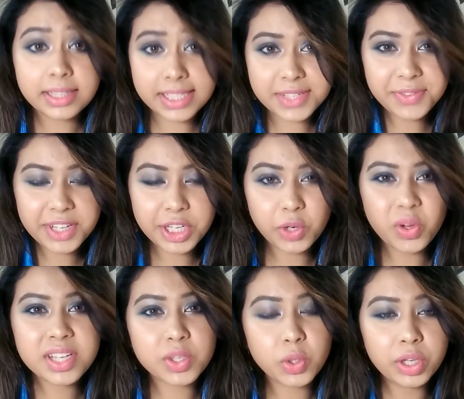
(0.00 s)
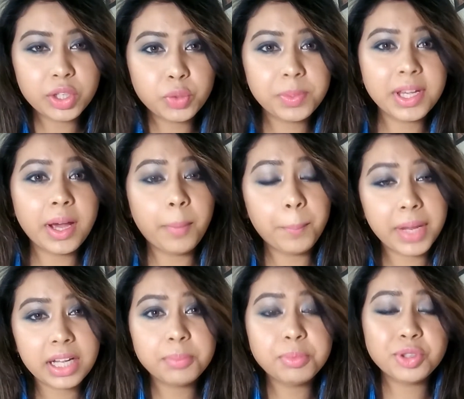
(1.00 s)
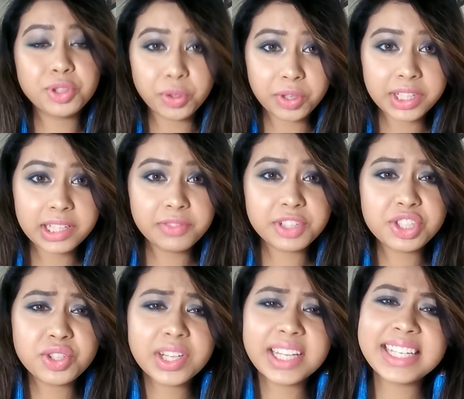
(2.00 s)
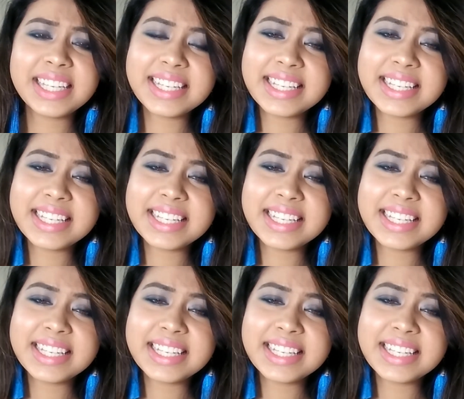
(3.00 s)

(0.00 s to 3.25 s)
This video is going to be a makeup tutorial which you can